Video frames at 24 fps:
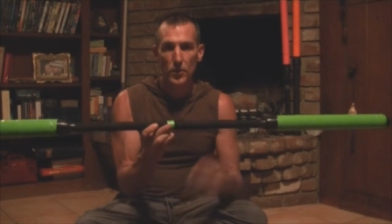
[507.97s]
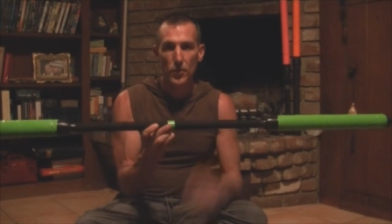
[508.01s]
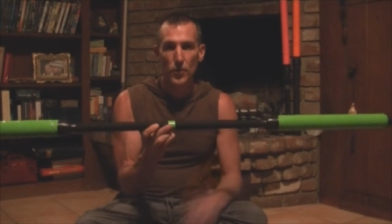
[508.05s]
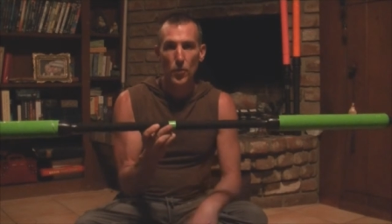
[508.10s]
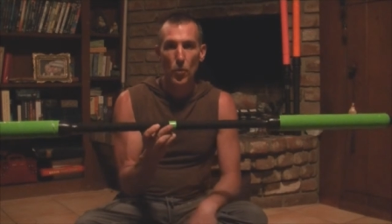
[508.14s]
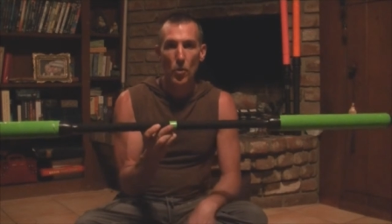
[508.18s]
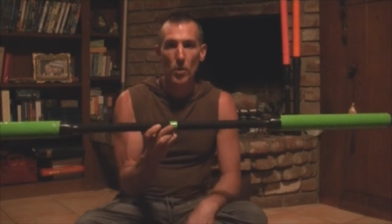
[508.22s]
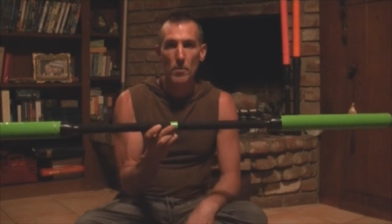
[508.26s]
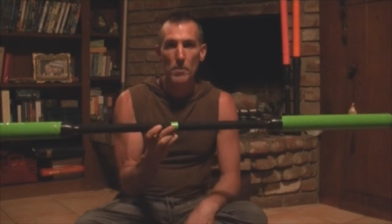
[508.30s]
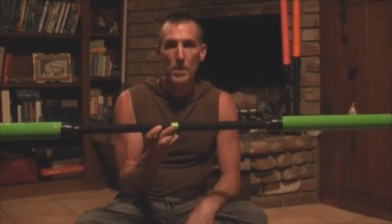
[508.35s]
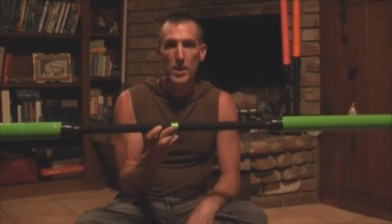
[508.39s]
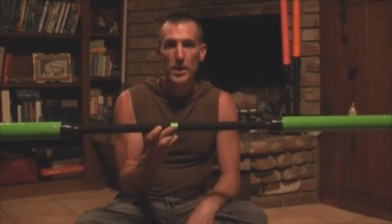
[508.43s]

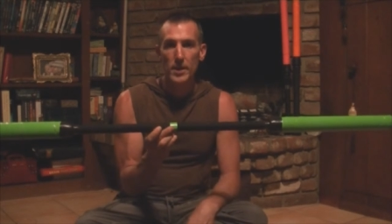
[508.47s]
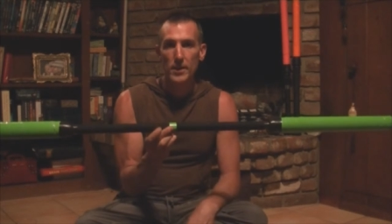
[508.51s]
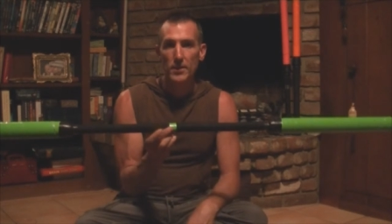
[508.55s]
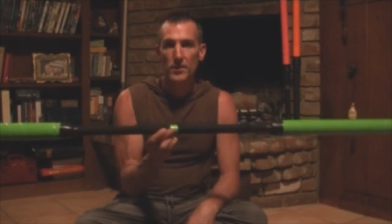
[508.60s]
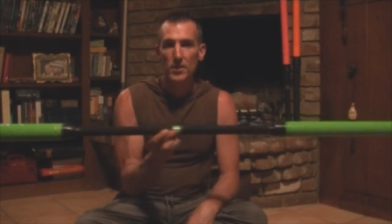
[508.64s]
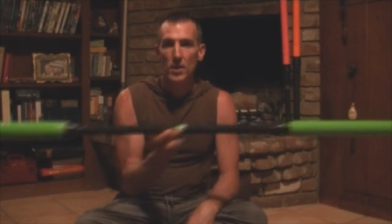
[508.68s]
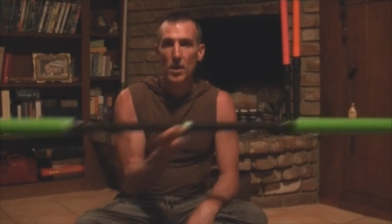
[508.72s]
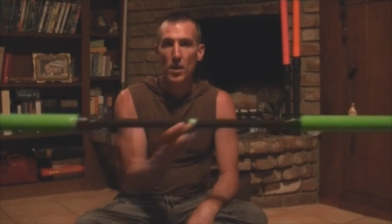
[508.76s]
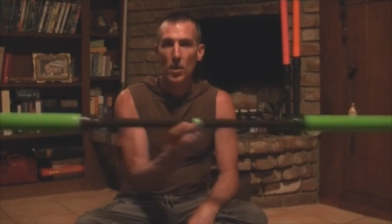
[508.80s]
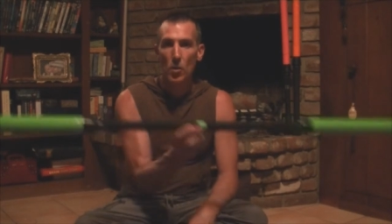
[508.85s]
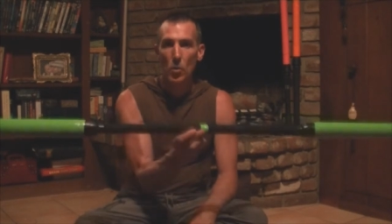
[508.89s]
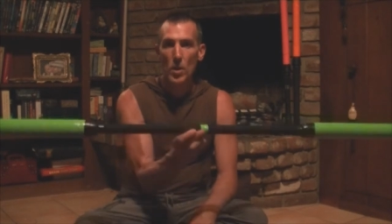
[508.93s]
4
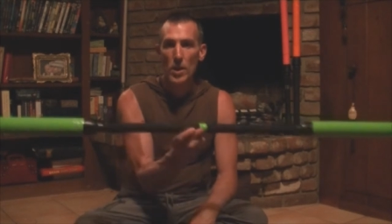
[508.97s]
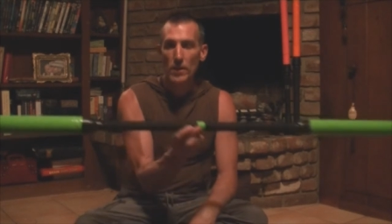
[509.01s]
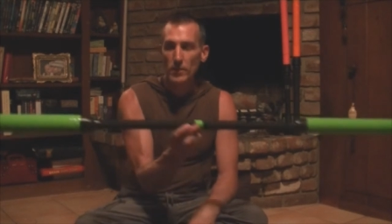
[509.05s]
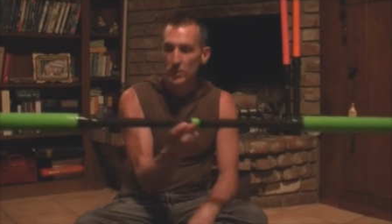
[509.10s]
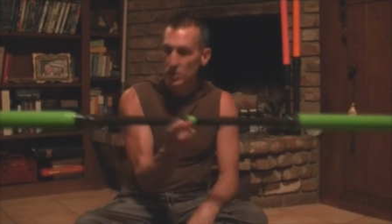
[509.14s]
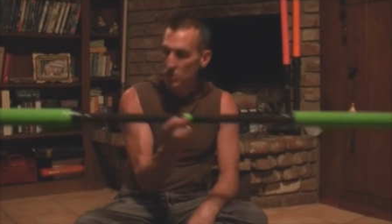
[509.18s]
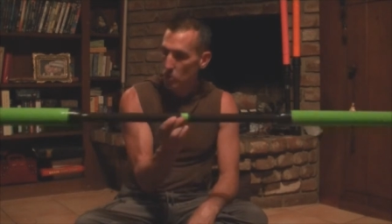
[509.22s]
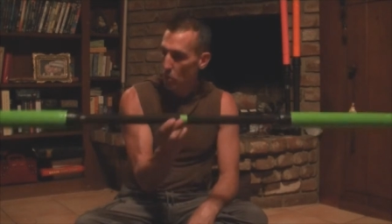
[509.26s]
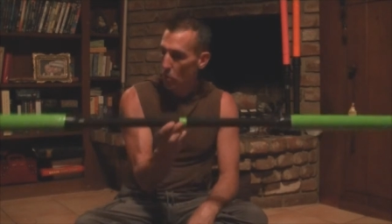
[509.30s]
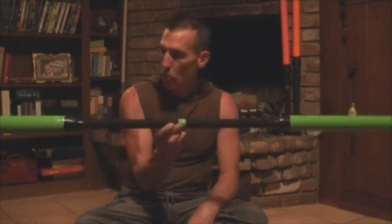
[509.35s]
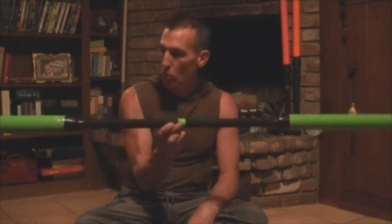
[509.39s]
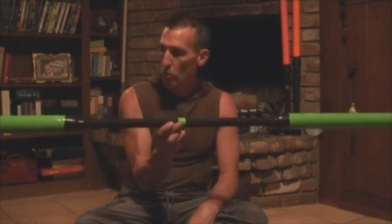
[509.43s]
minutes, we have a
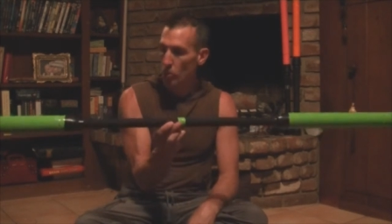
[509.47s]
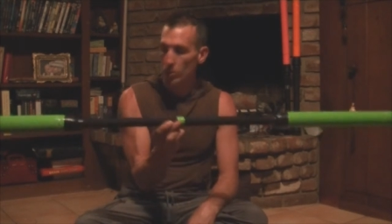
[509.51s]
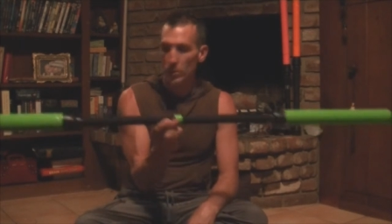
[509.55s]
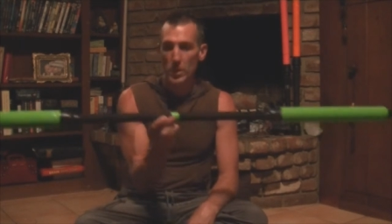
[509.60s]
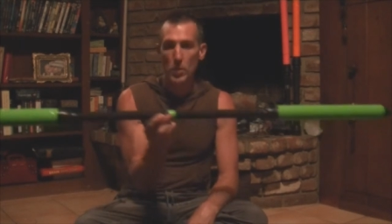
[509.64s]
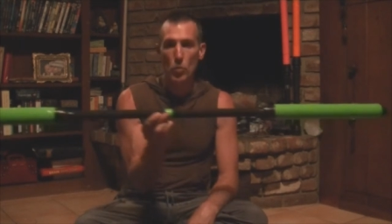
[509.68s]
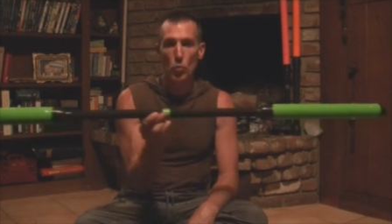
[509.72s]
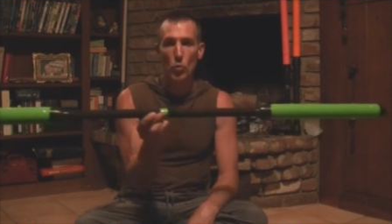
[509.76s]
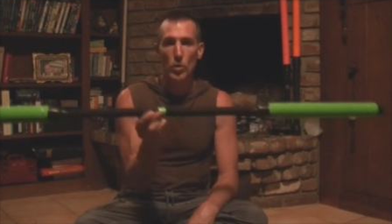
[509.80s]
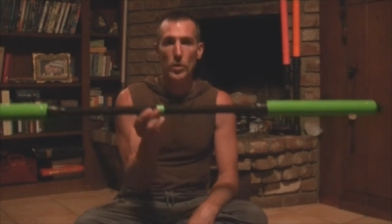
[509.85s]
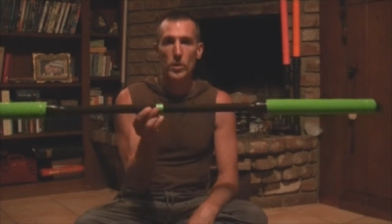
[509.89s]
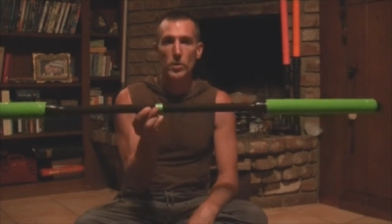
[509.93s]

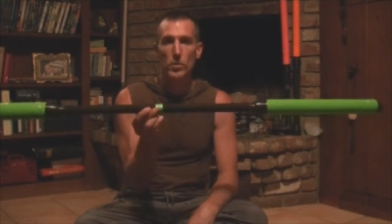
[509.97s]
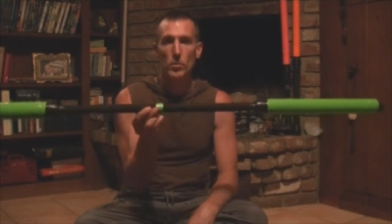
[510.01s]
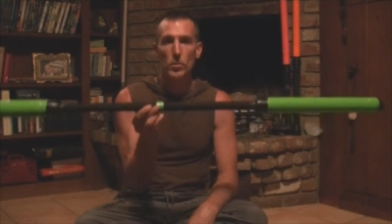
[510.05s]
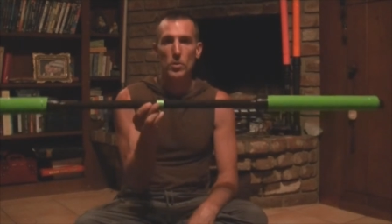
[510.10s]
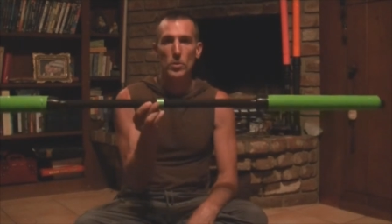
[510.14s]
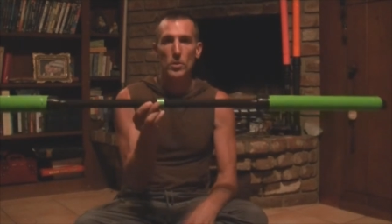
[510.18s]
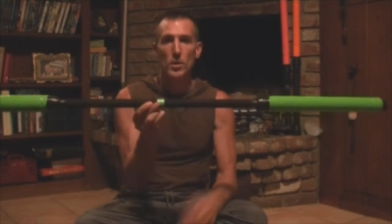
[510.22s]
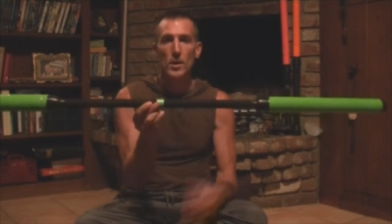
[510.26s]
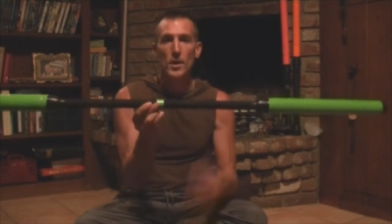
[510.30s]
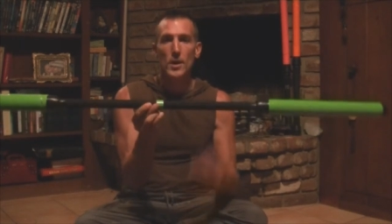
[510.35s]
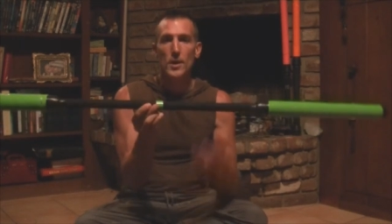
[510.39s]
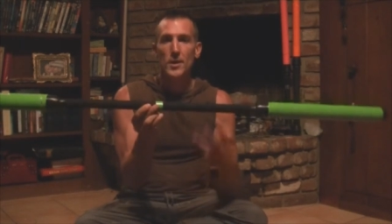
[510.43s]
totally
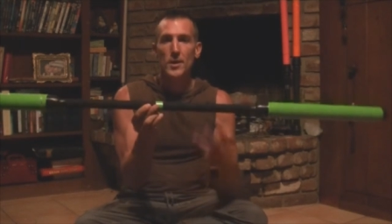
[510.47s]
workable